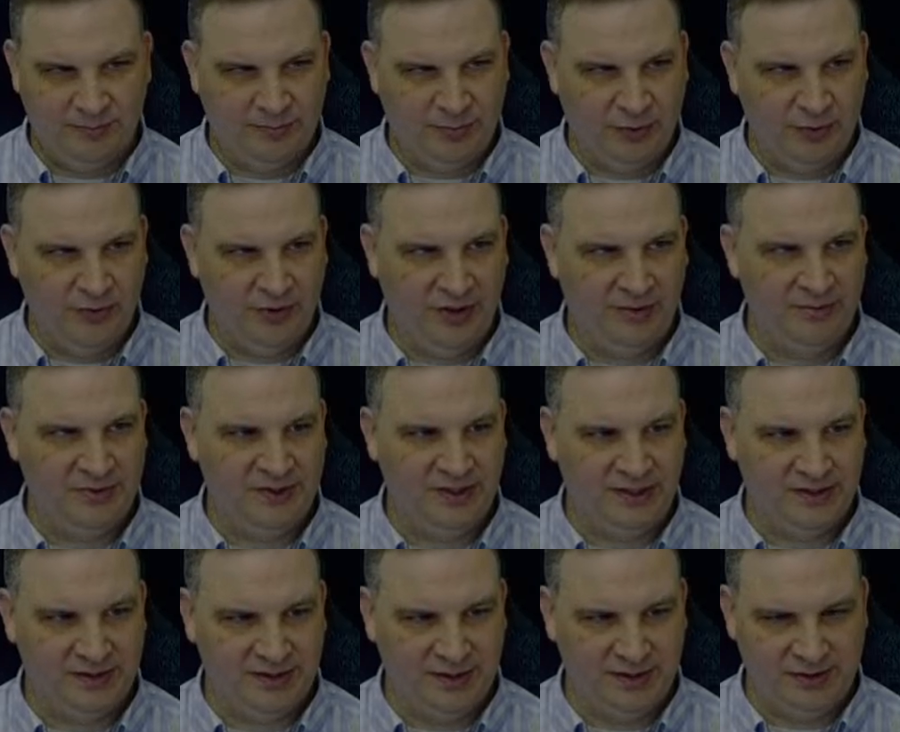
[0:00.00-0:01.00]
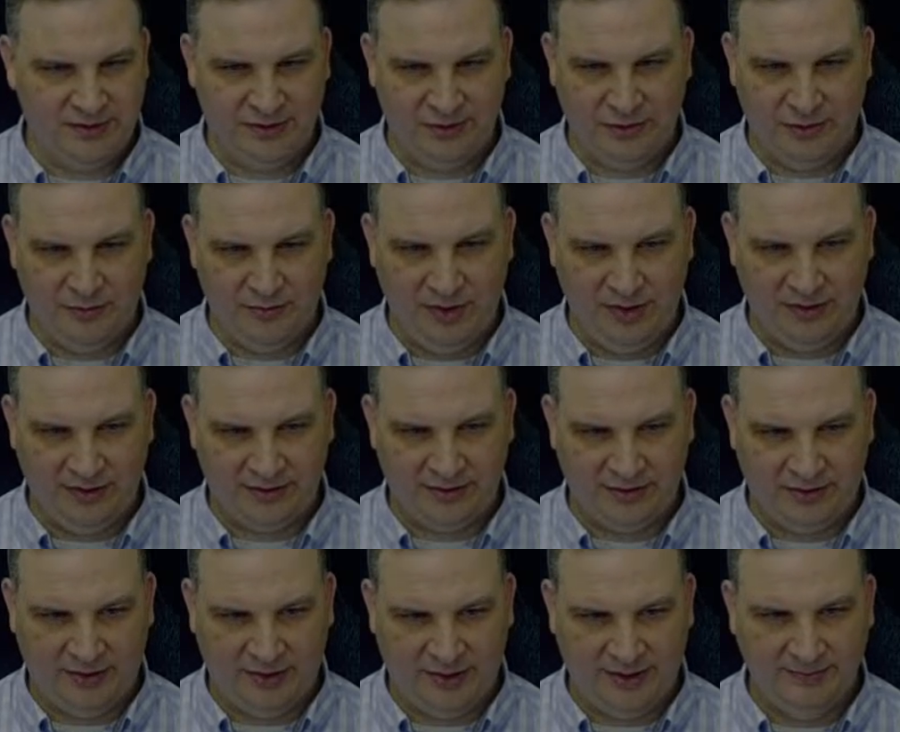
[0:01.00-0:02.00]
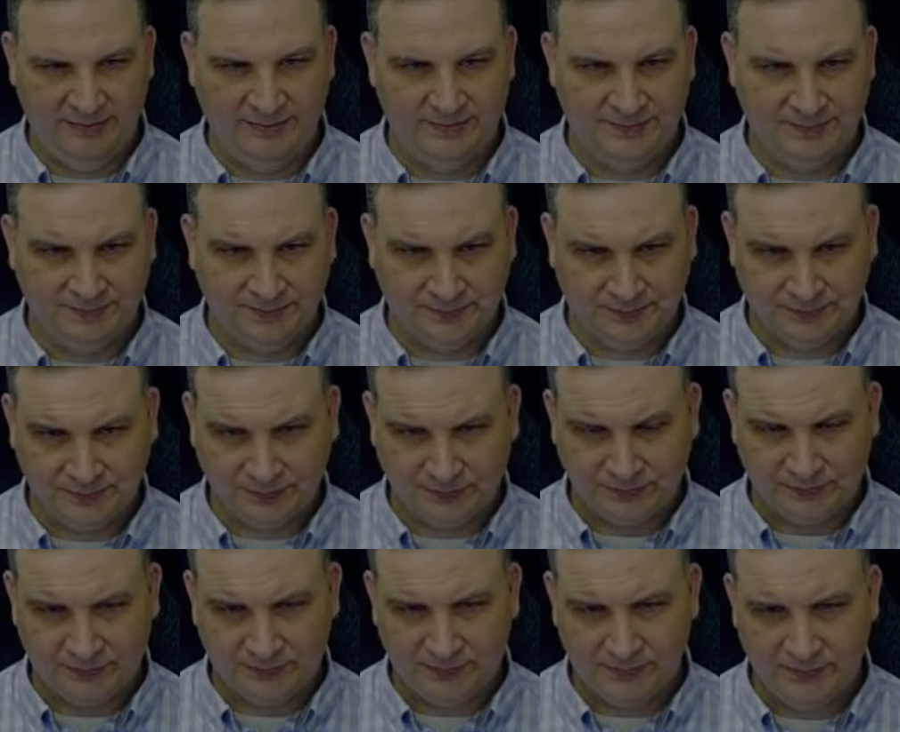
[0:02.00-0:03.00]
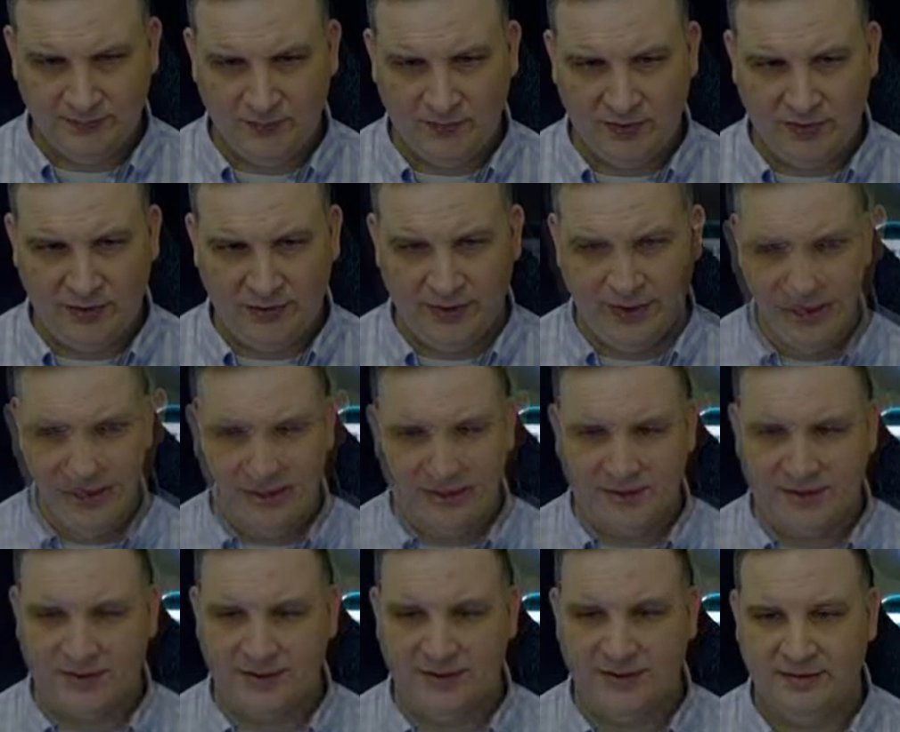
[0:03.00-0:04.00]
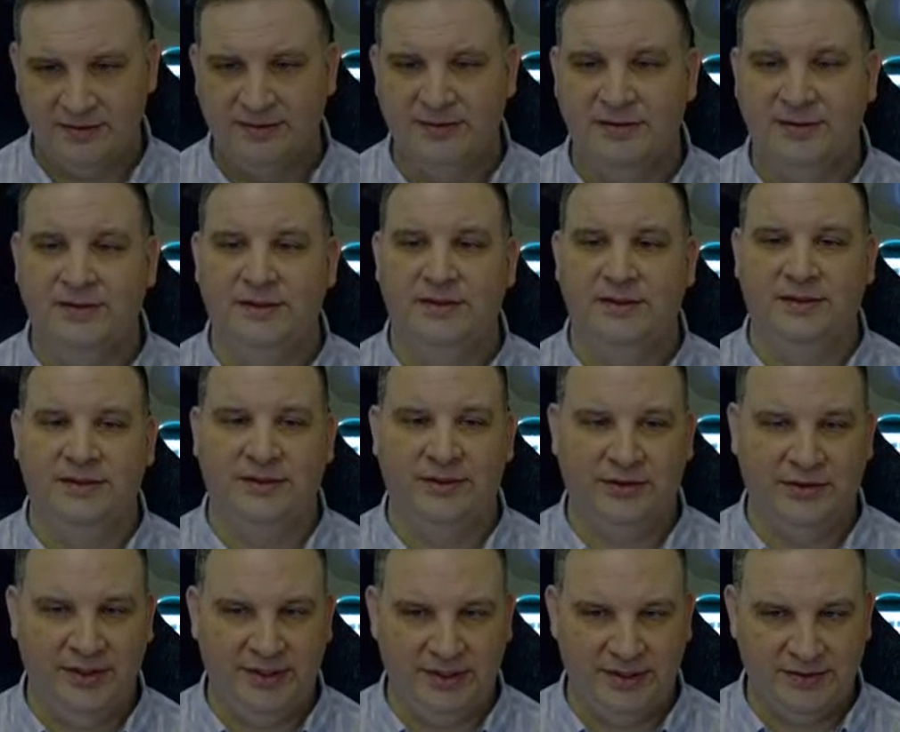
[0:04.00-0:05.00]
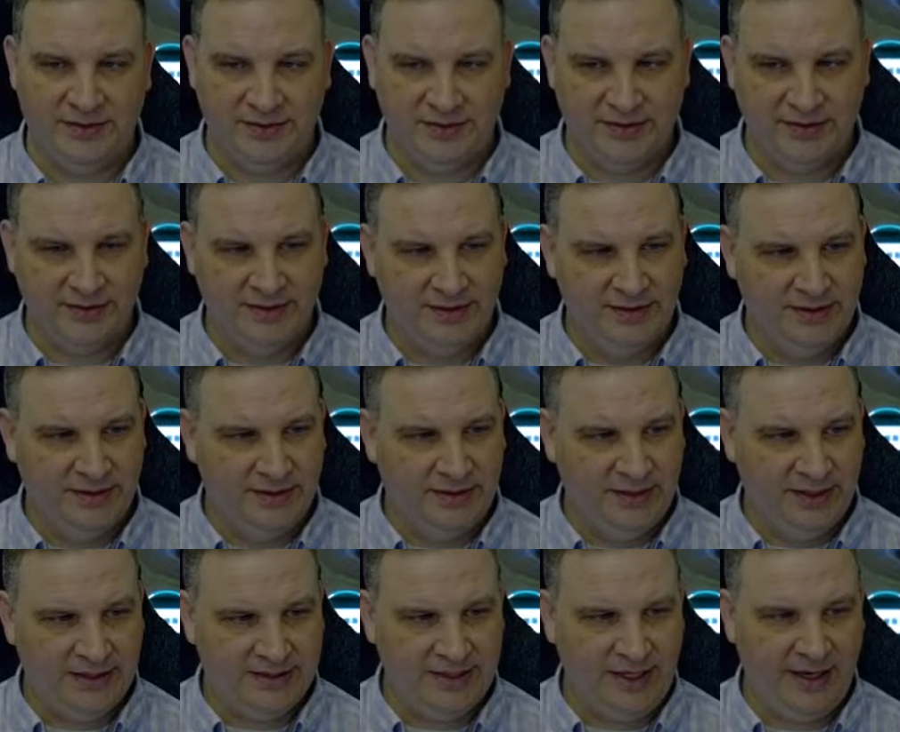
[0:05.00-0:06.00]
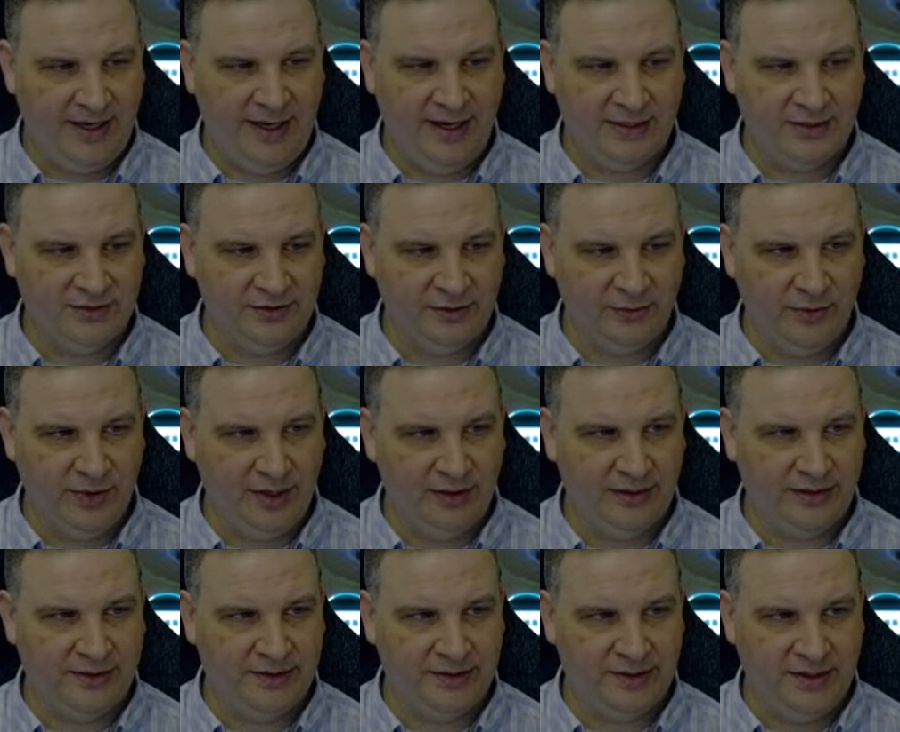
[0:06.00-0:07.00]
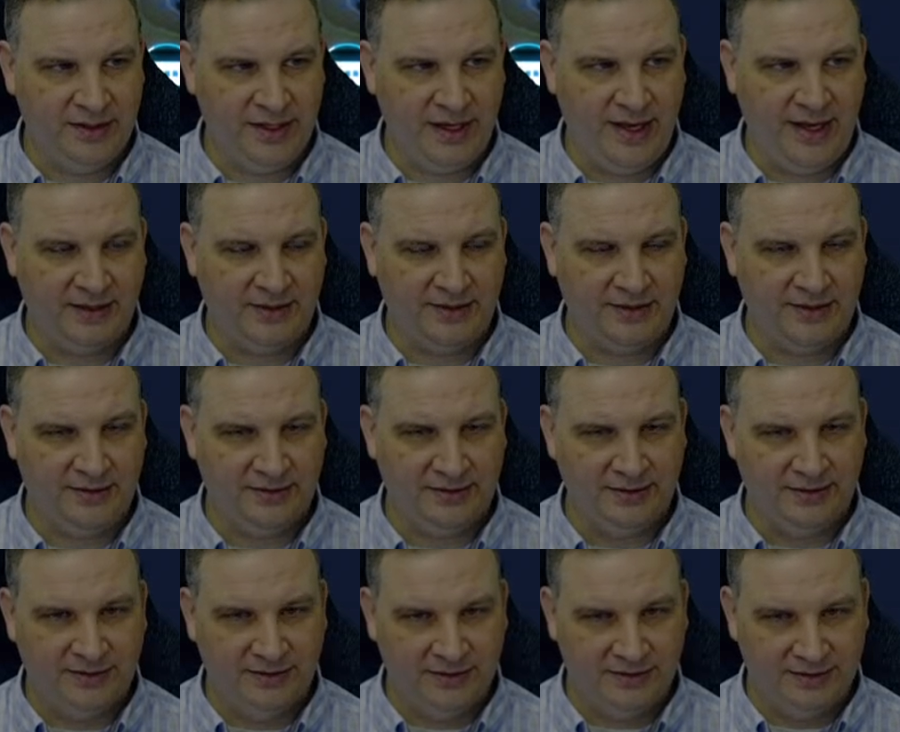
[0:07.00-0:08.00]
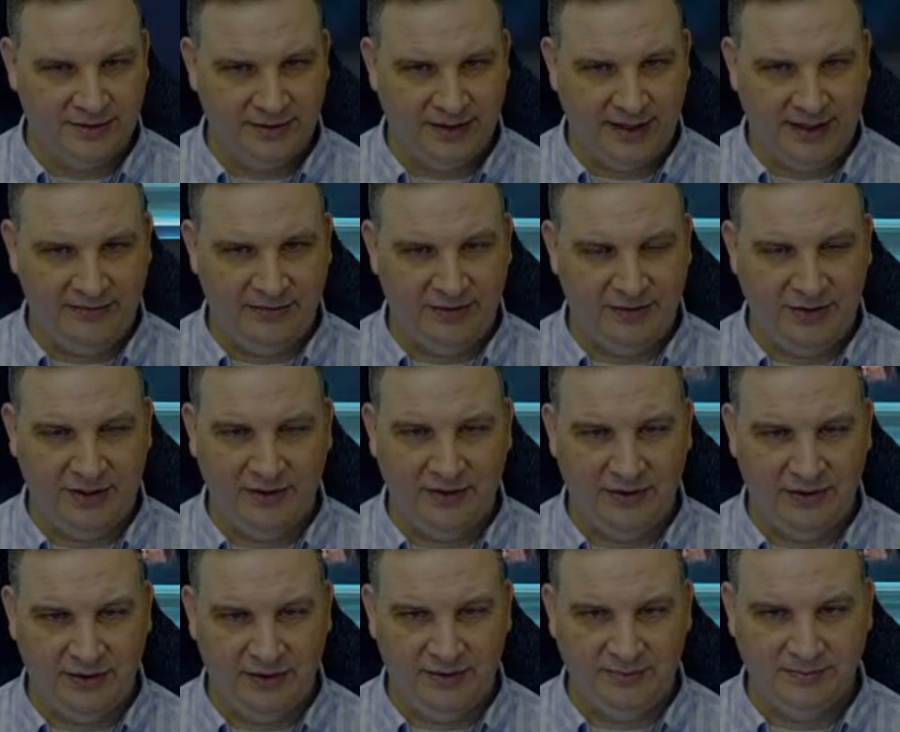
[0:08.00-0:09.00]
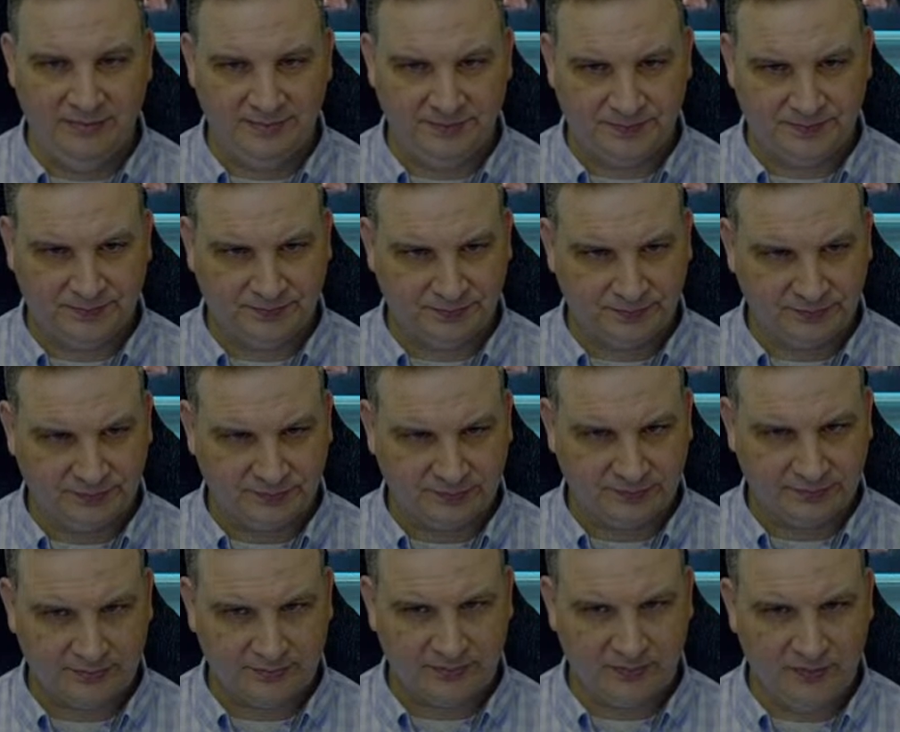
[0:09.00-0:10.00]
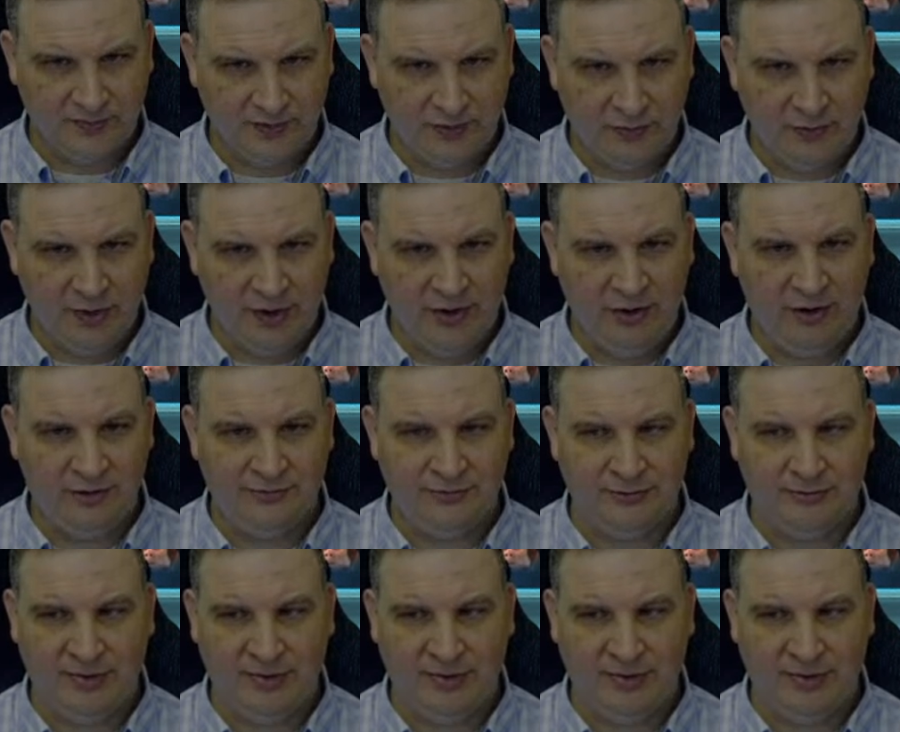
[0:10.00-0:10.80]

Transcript: Pronub says, Is there a relic Tarkin? There is. There is. He's not actually relic yet. I haven't done the the runoff for